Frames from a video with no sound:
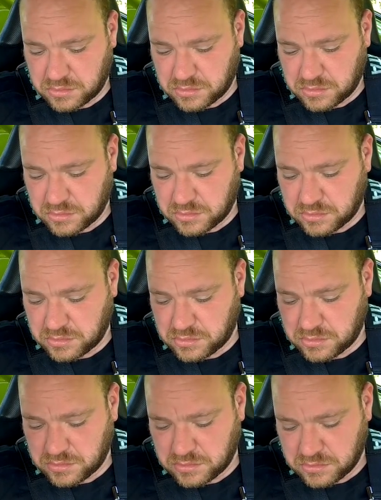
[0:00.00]

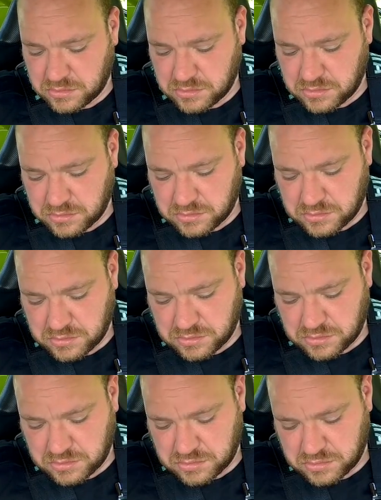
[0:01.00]

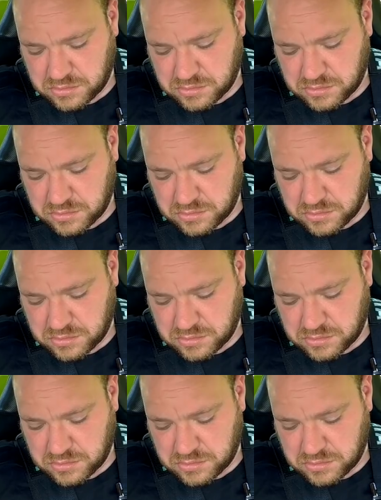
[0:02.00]
(not speaking)